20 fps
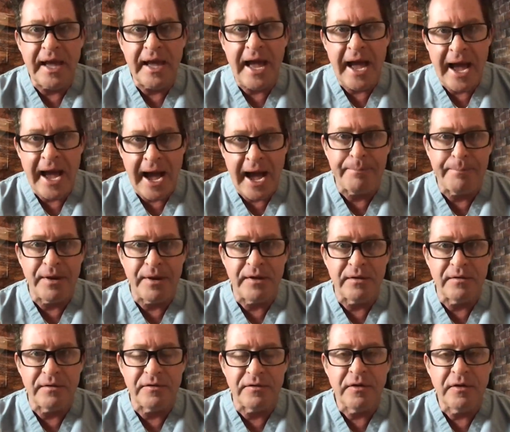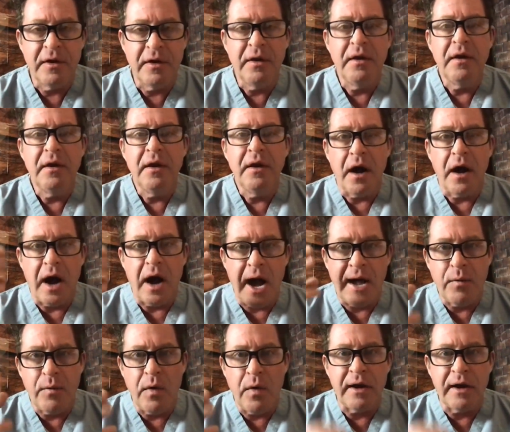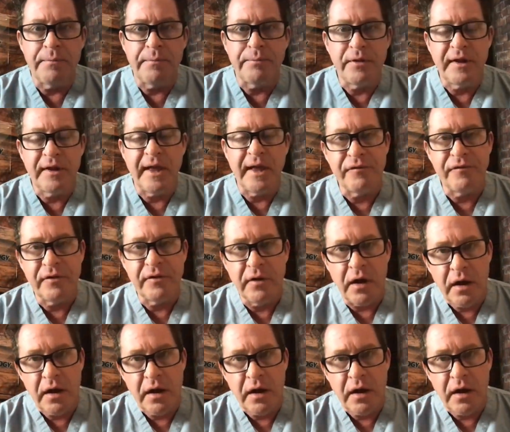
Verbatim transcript: happens. I want to give.